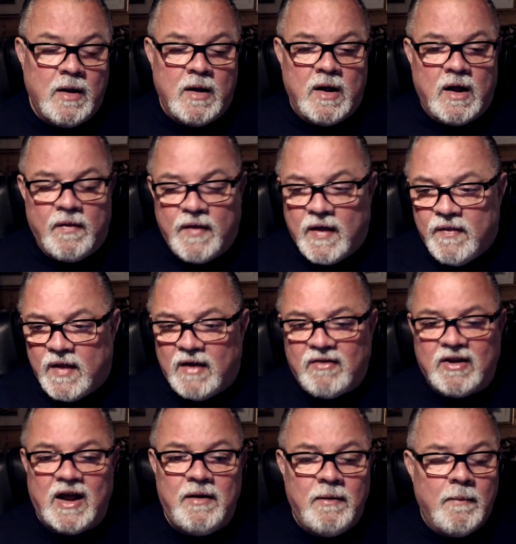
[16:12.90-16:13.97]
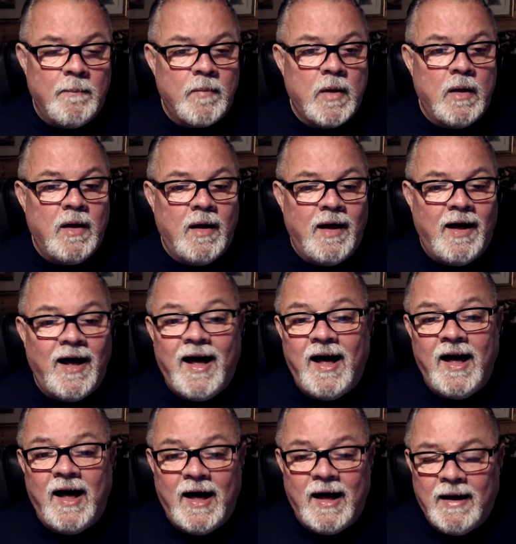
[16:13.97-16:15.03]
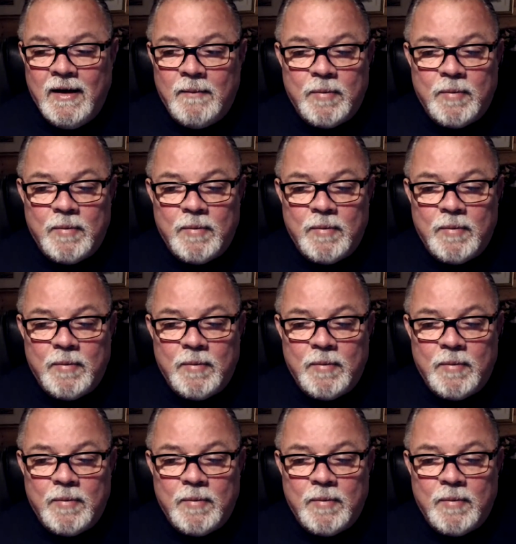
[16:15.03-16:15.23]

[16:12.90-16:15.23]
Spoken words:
And then they said, "Ha ha,